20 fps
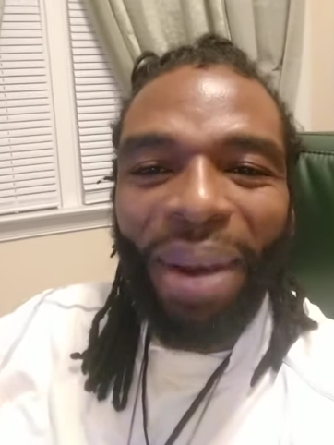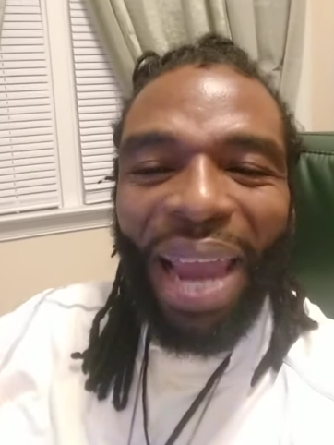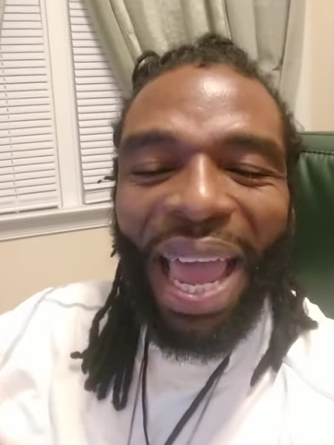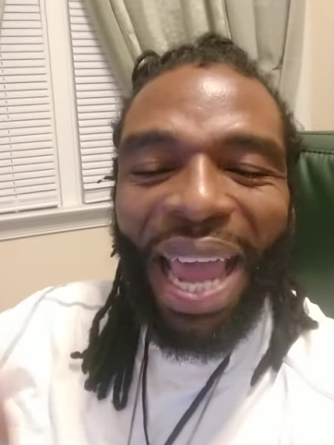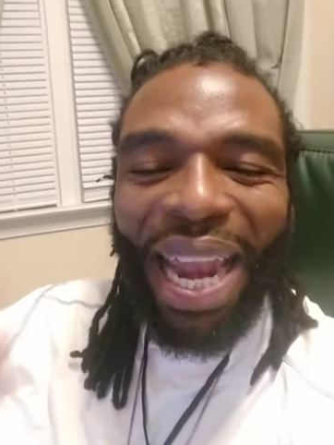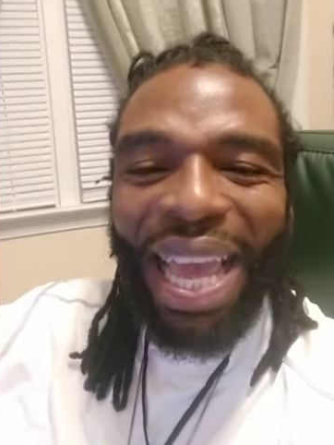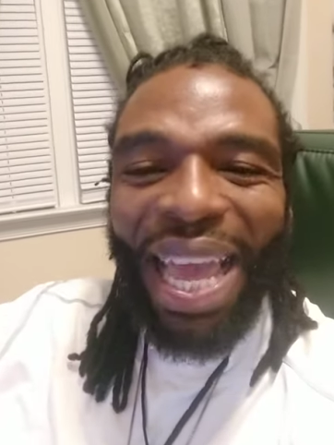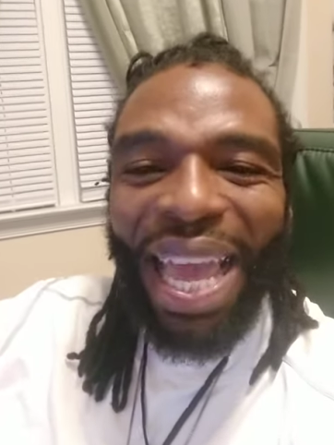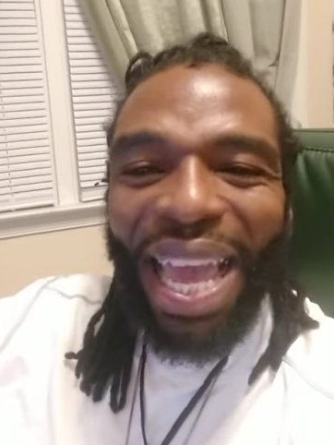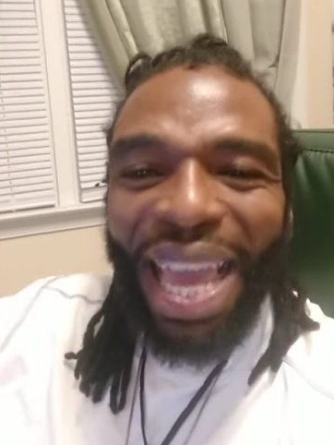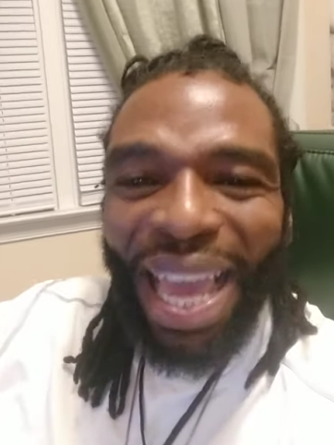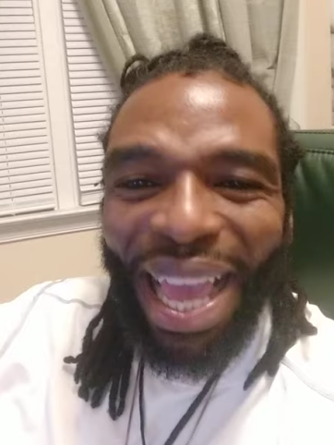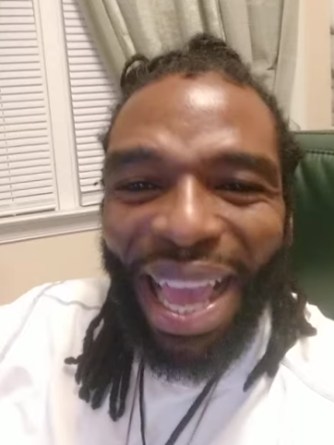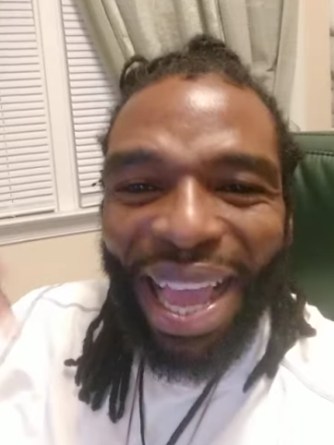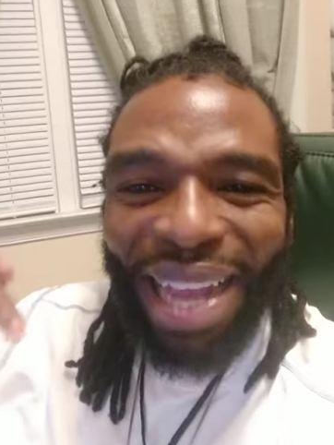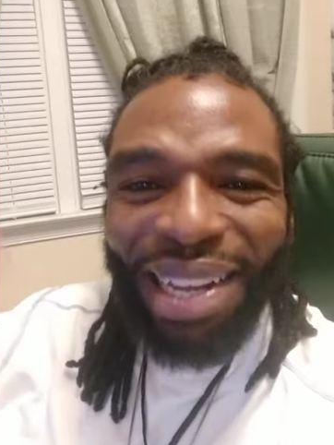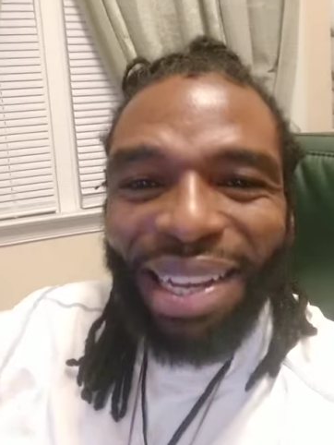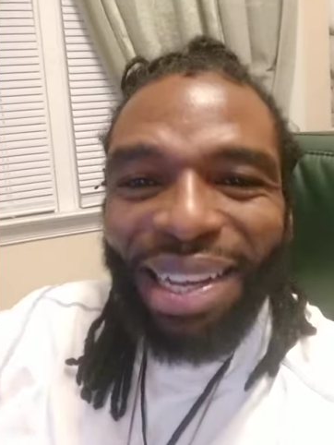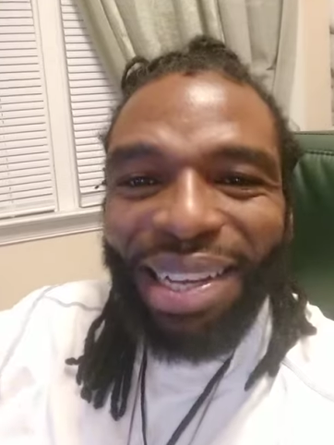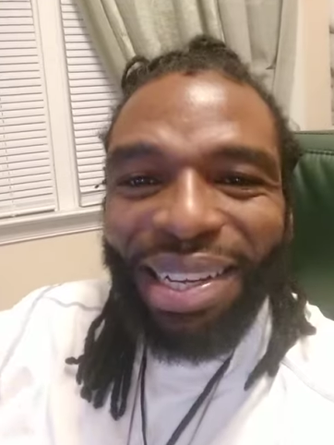planet
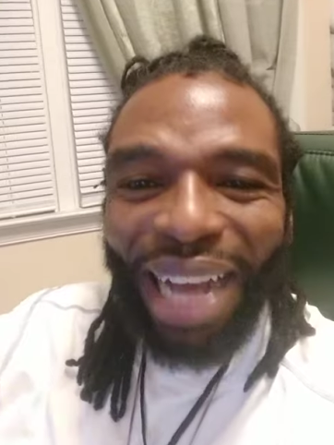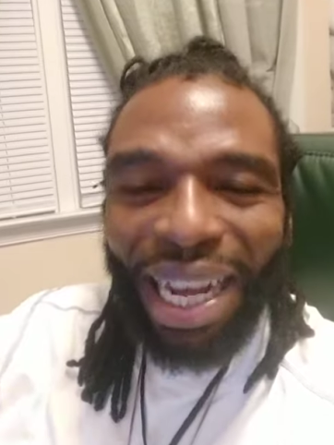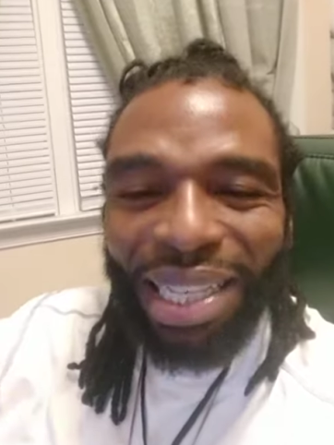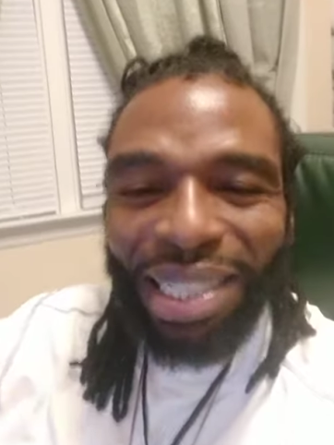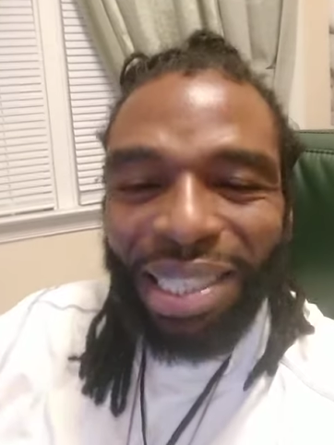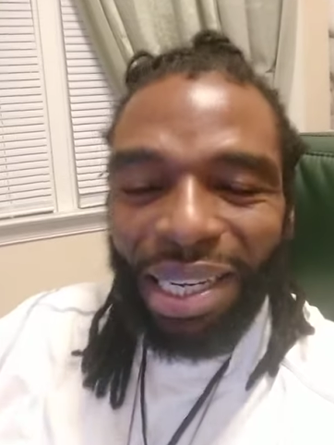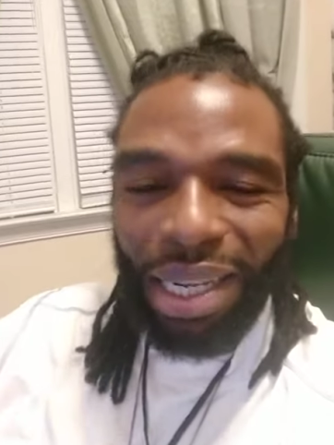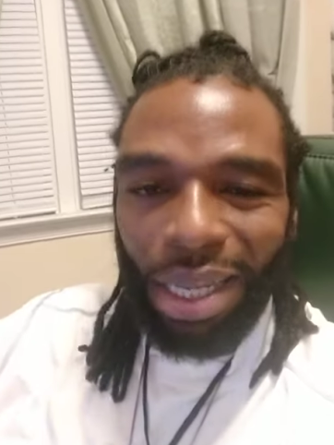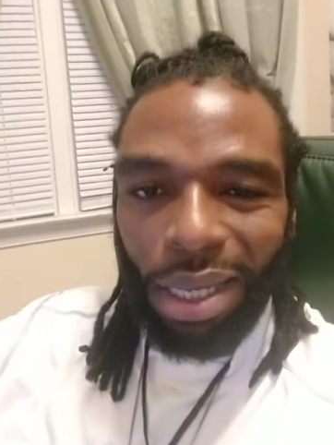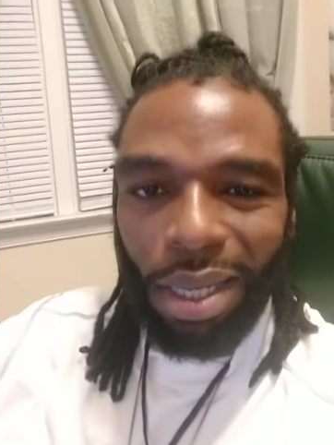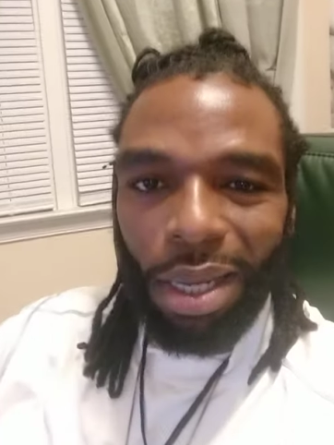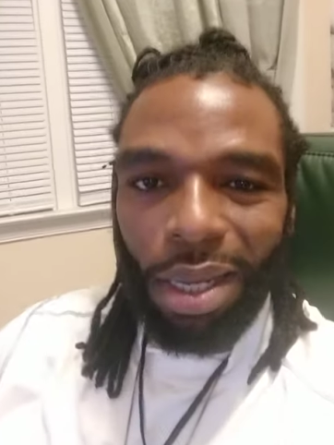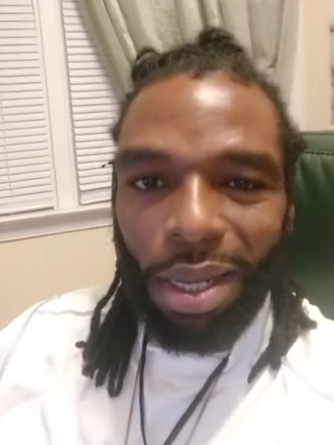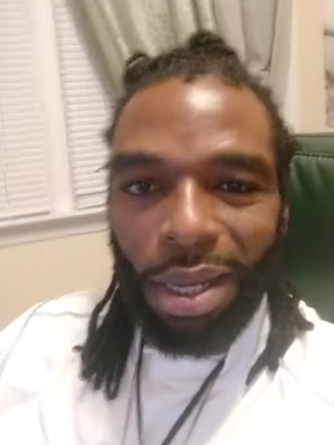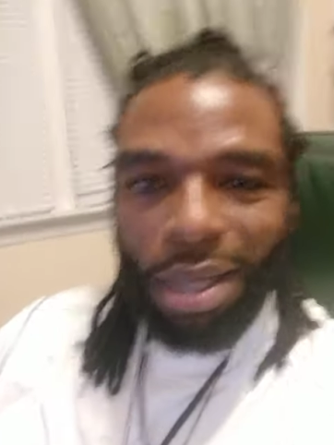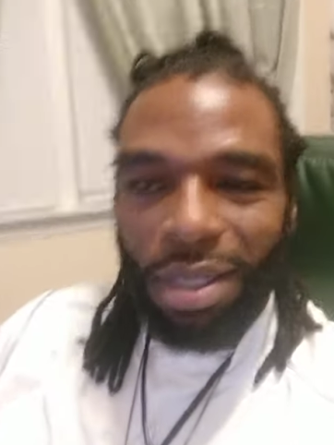in custody.